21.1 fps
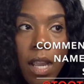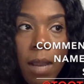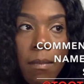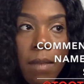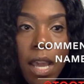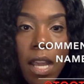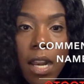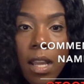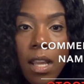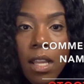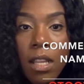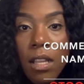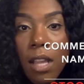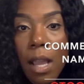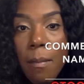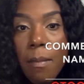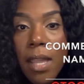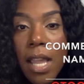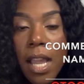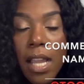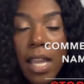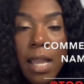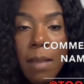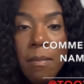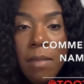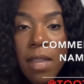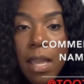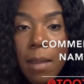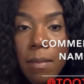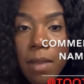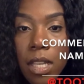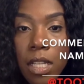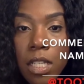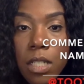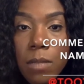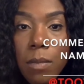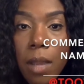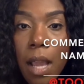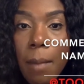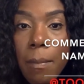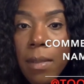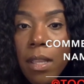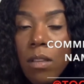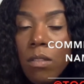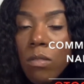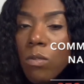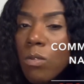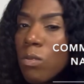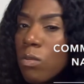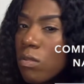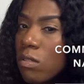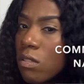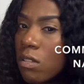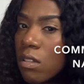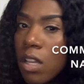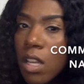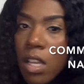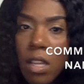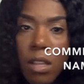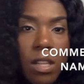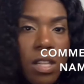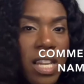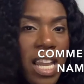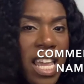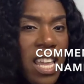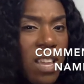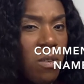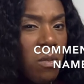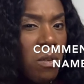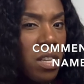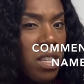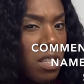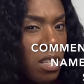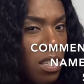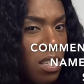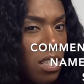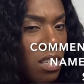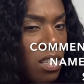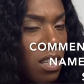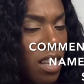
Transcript: I can be a bitch. Language.